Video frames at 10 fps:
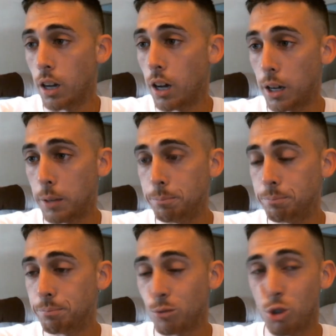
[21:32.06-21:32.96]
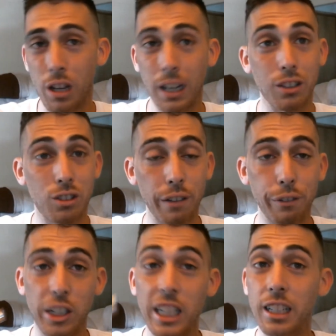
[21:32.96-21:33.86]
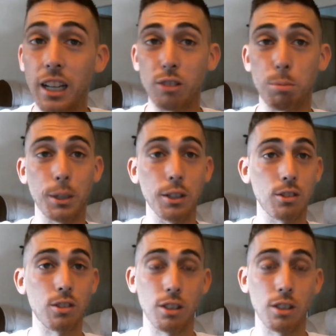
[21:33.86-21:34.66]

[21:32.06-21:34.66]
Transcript: So yeah, it's definitely a nice piece.